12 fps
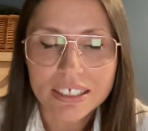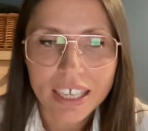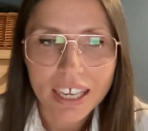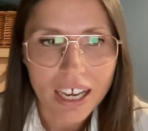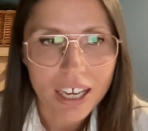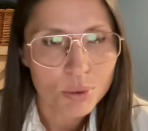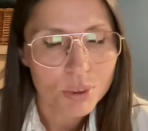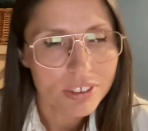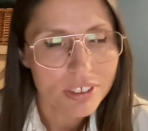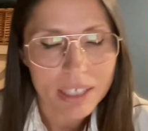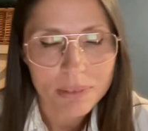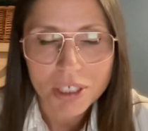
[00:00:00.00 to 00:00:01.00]
Yeah, I would
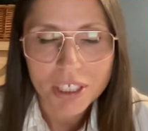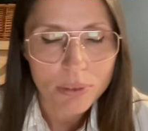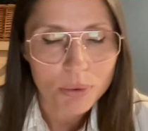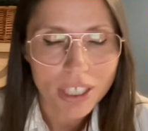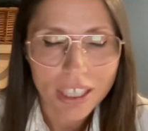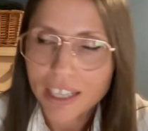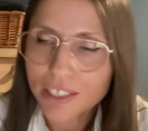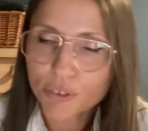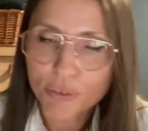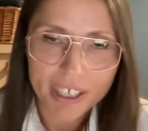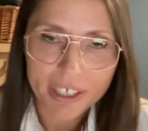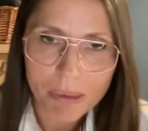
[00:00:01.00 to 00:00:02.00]
highly
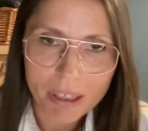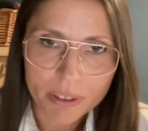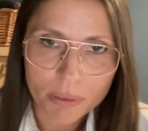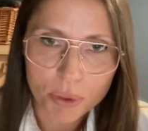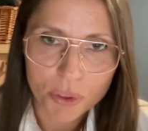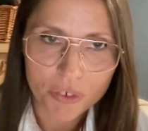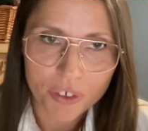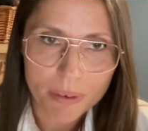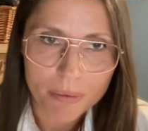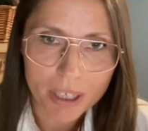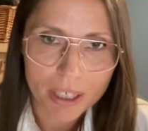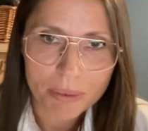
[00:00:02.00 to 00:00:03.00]
recommend the
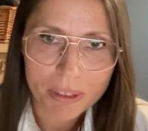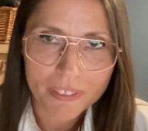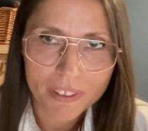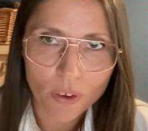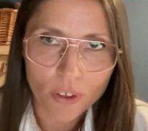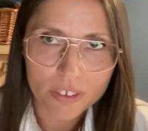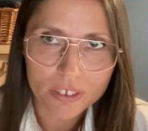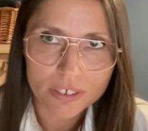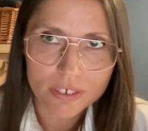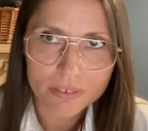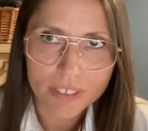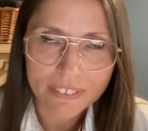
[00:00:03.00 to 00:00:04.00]
program. I think
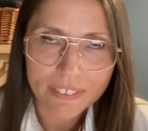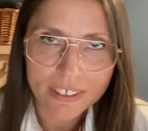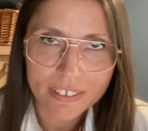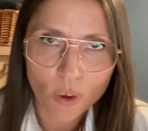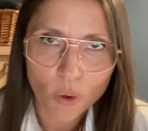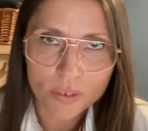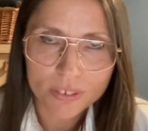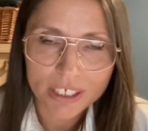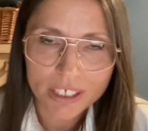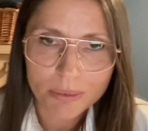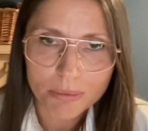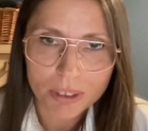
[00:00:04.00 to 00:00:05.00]
the whole
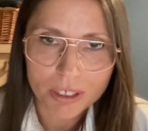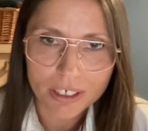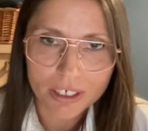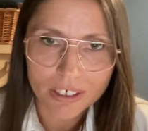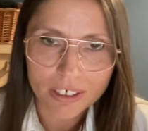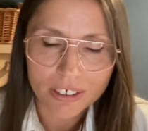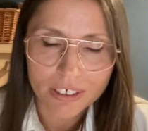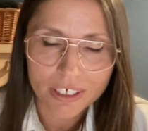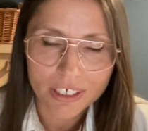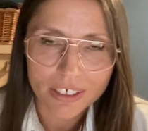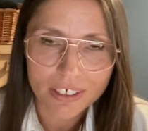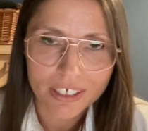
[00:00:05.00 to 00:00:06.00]
team
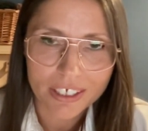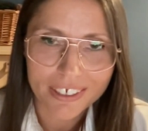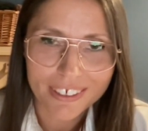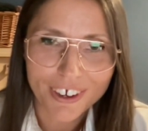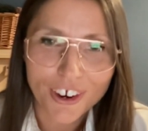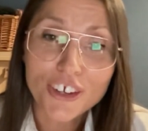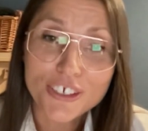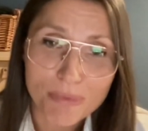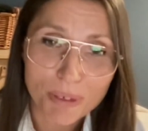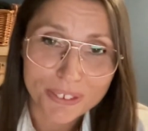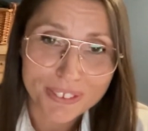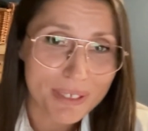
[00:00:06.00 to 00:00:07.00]
in our
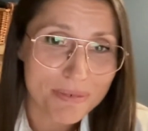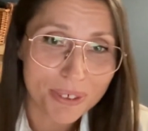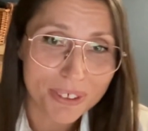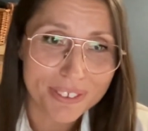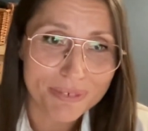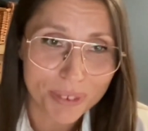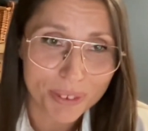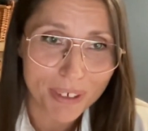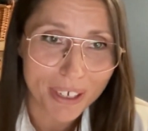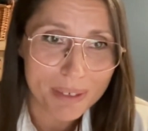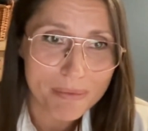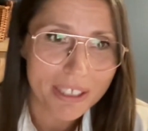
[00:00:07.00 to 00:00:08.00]
small team would
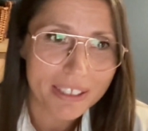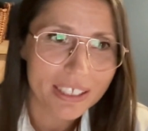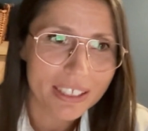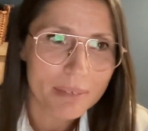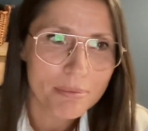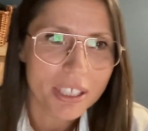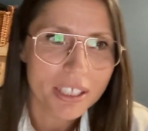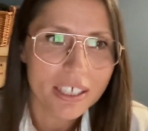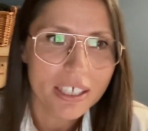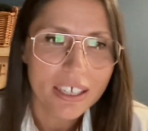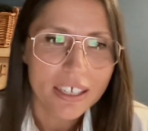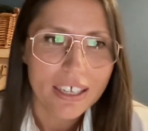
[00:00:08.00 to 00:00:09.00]
recommend it.
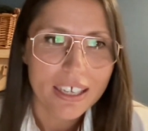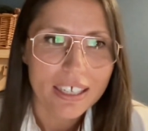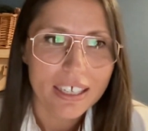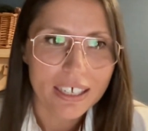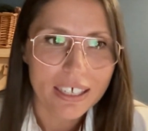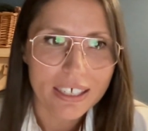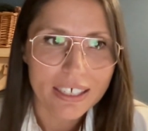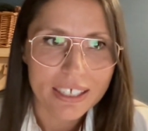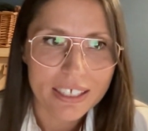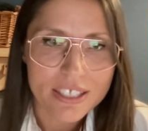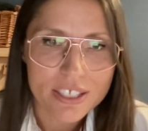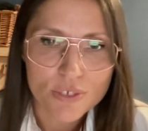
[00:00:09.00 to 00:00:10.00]

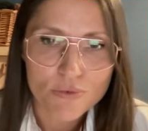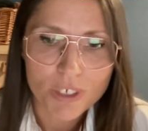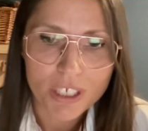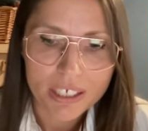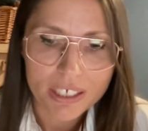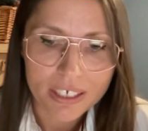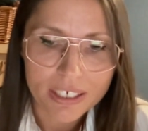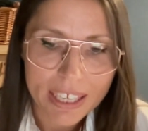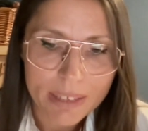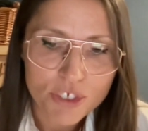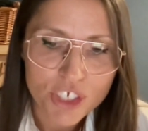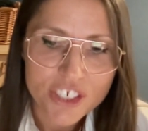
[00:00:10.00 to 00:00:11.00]
It's really a
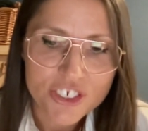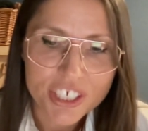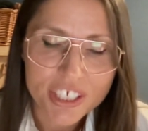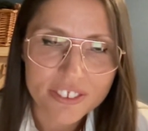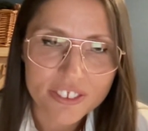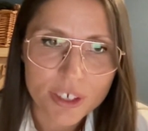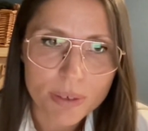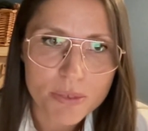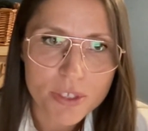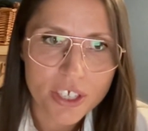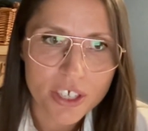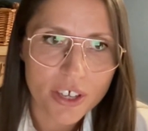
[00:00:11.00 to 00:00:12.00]
game changing in
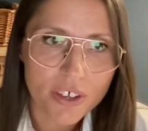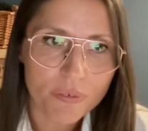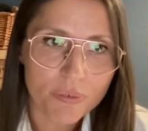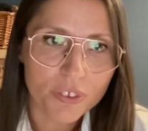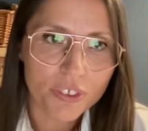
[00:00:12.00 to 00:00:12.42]
terms of,